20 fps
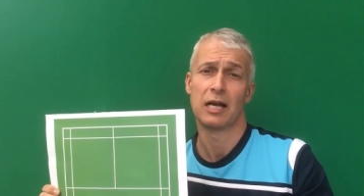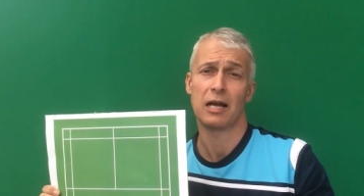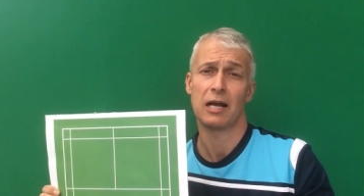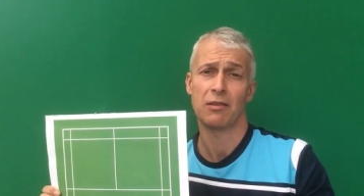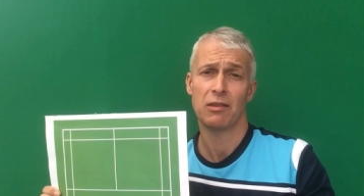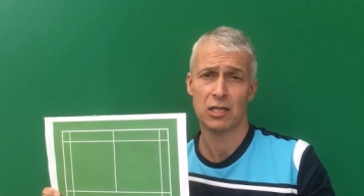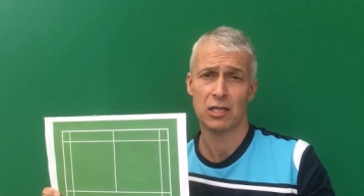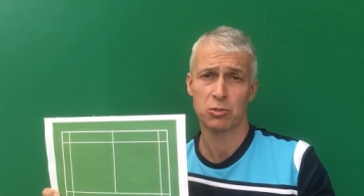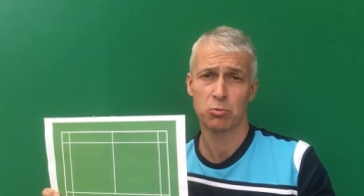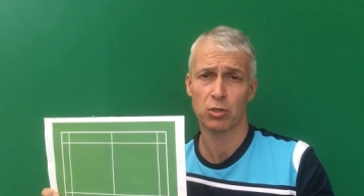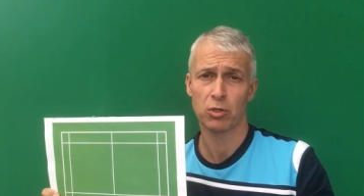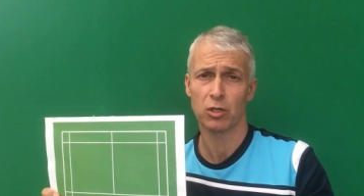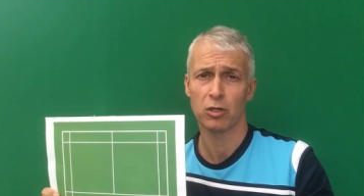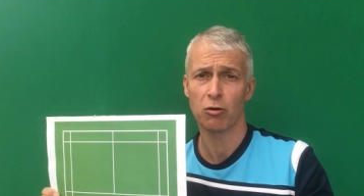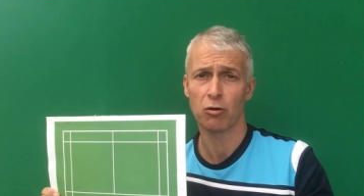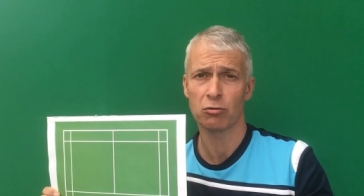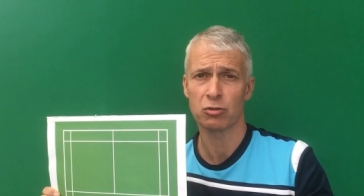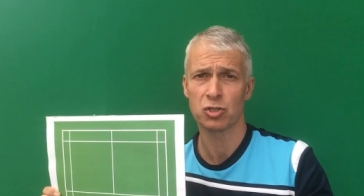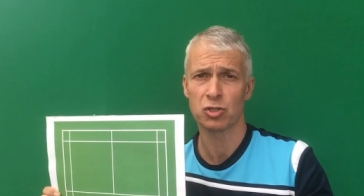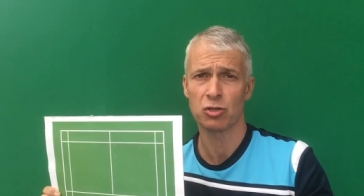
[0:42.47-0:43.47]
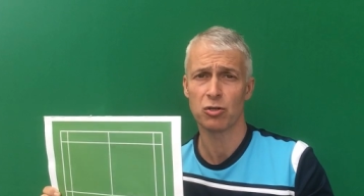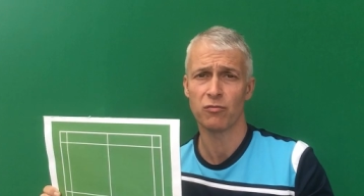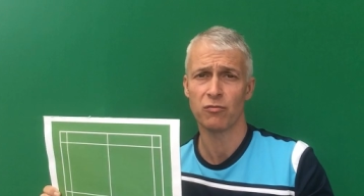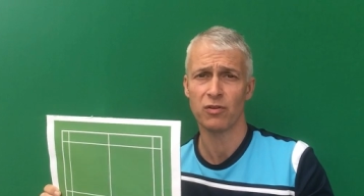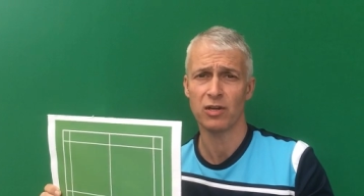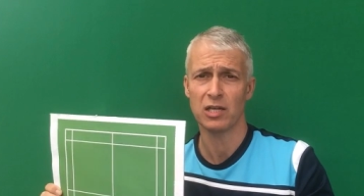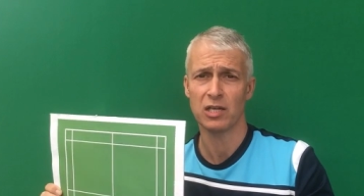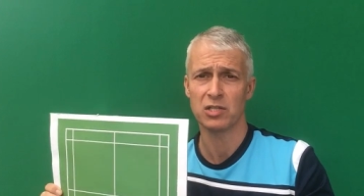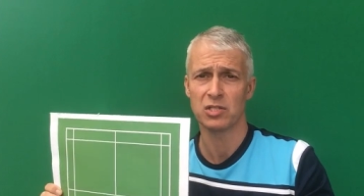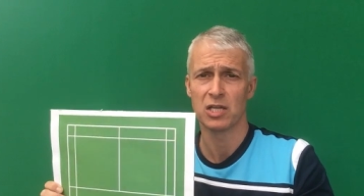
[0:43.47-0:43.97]
And that's what the low
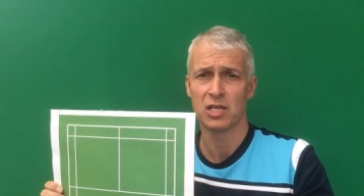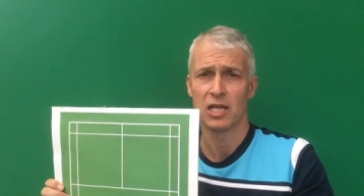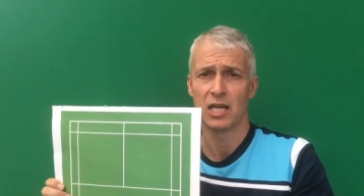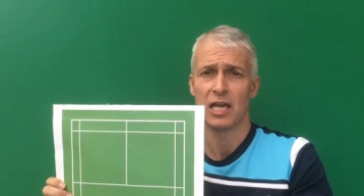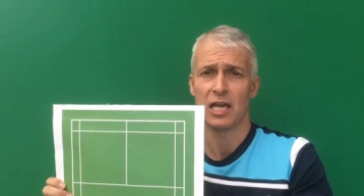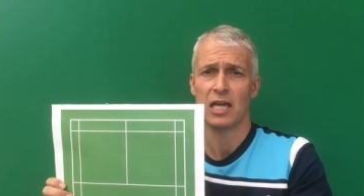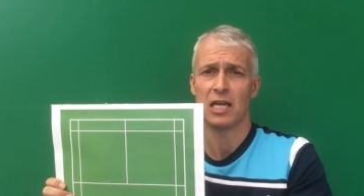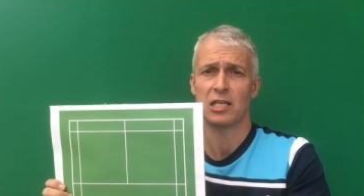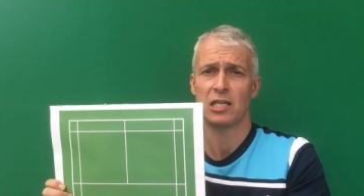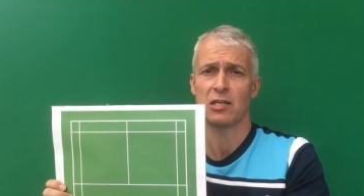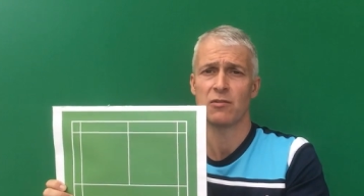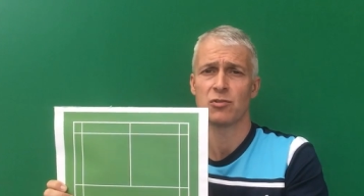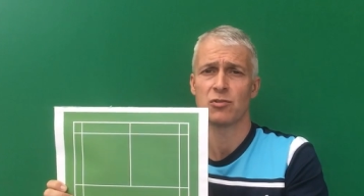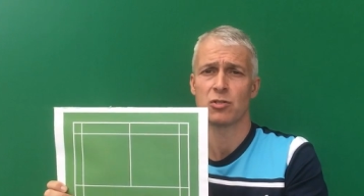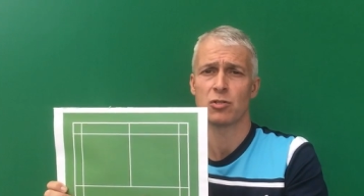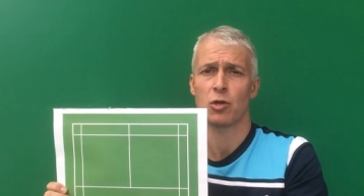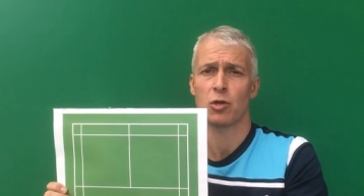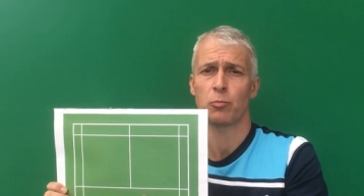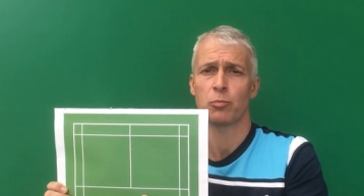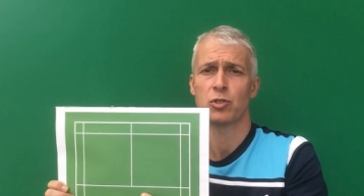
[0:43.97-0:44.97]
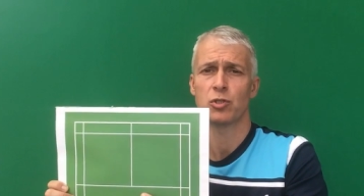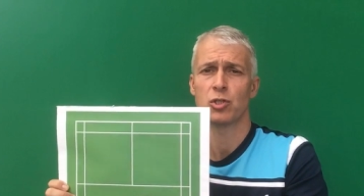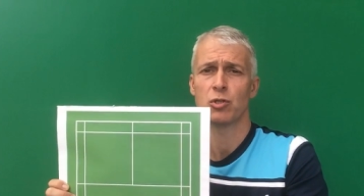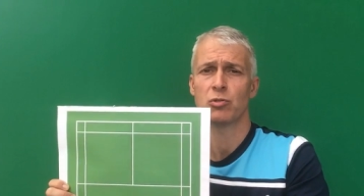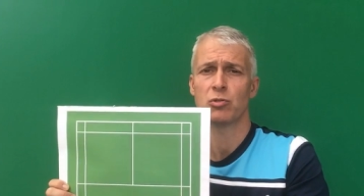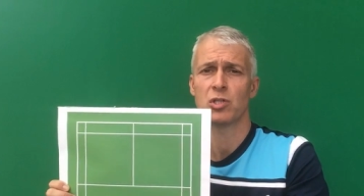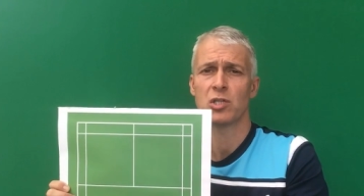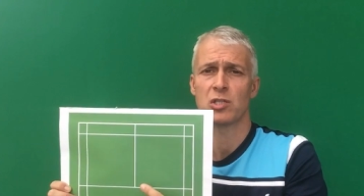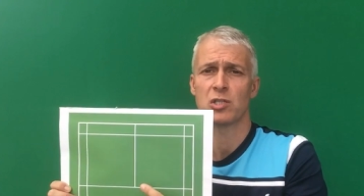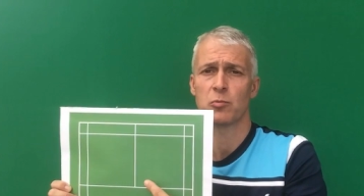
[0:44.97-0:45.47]
serve is. It gives an
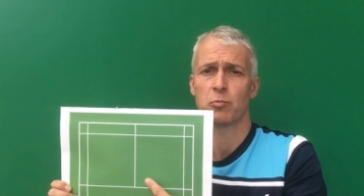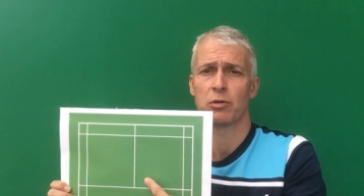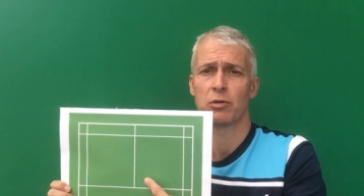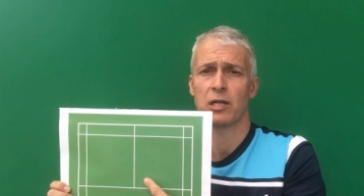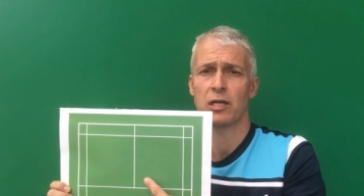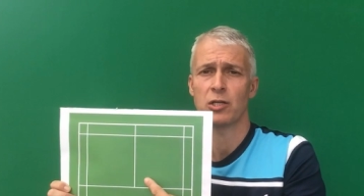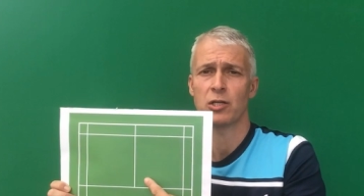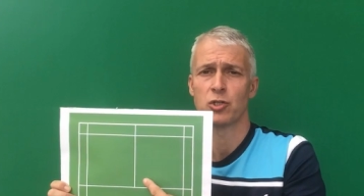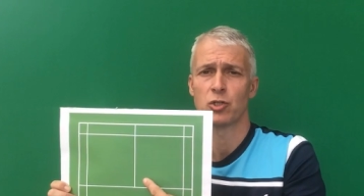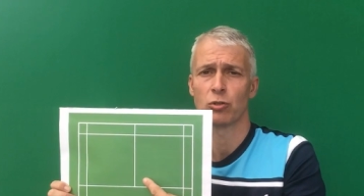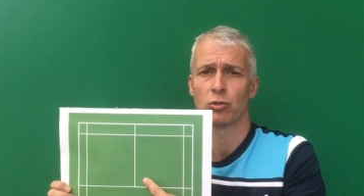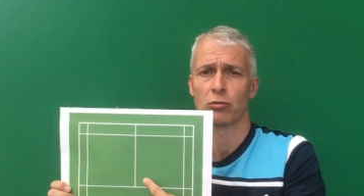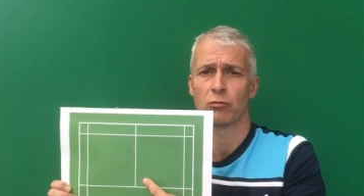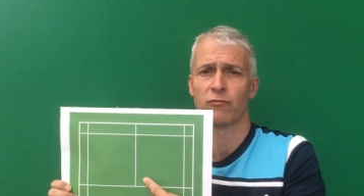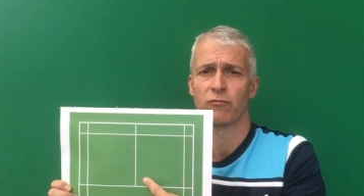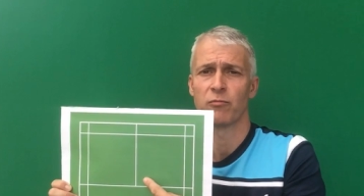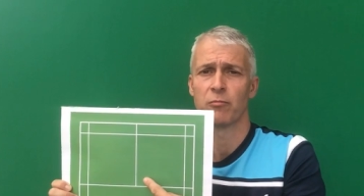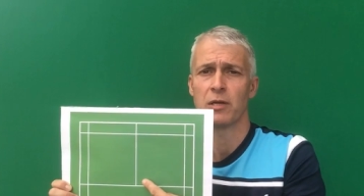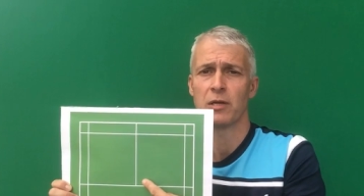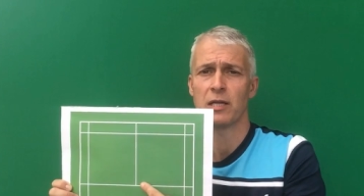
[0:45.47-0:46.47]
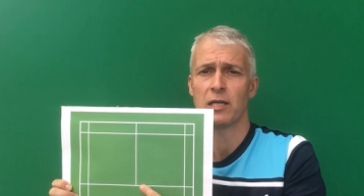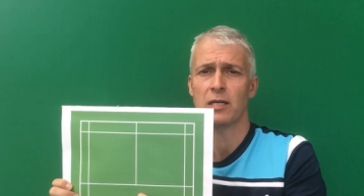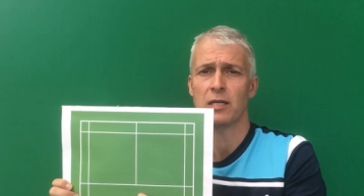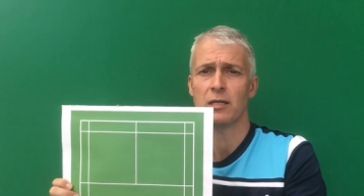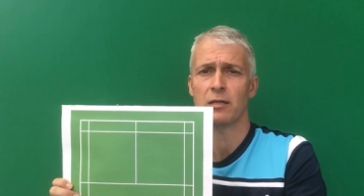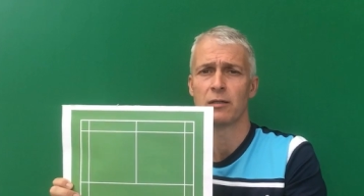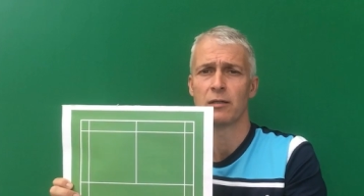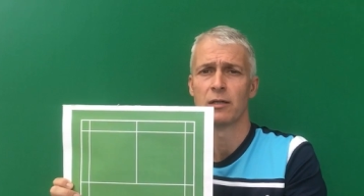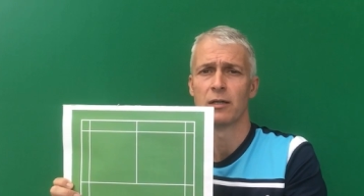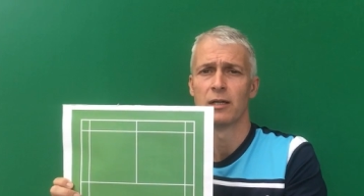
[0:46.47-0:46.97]
opportunity to play a shuttle from
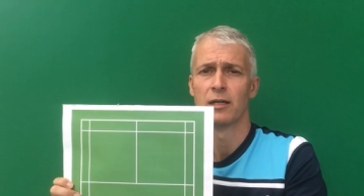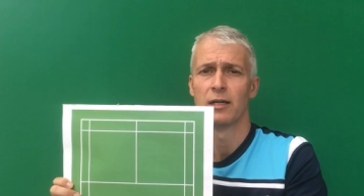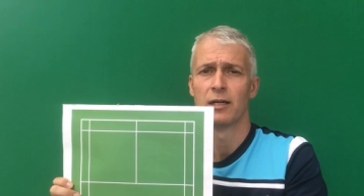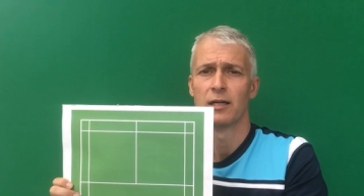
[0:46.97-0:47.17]
here